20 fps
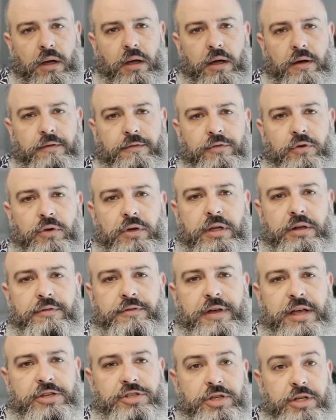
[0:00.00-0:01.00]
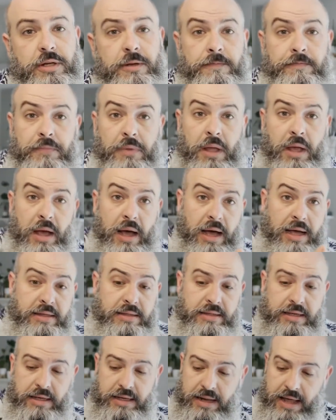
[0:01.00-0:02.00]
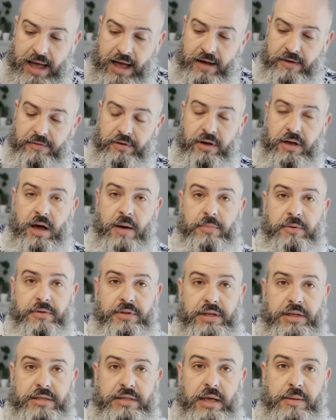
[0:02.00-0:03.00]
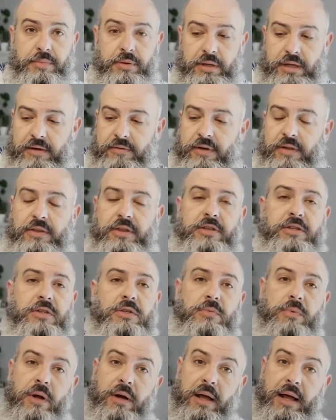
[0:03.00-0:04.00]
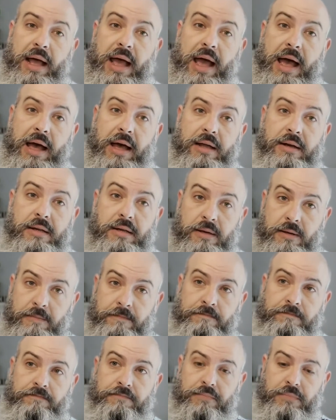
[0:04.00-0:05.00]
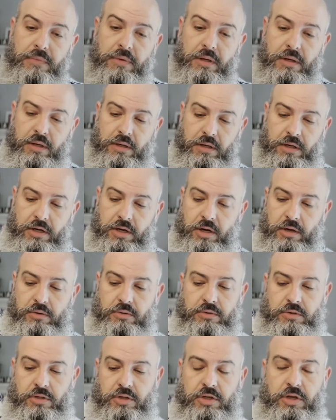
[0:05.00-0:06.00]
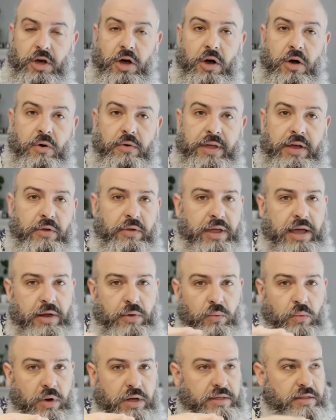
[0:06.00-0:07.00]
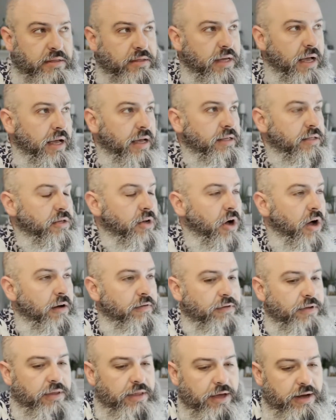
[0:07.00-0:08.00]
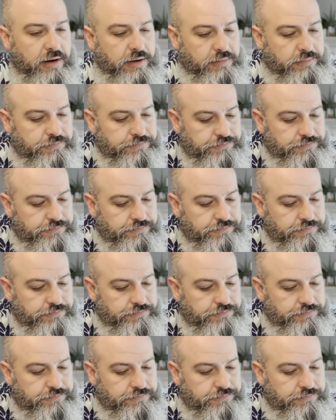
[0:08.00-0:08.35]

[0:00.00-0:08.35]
Full confession, I did have a cup of this. I believe that this is what I had, you know, to go. They only had one size coffee there.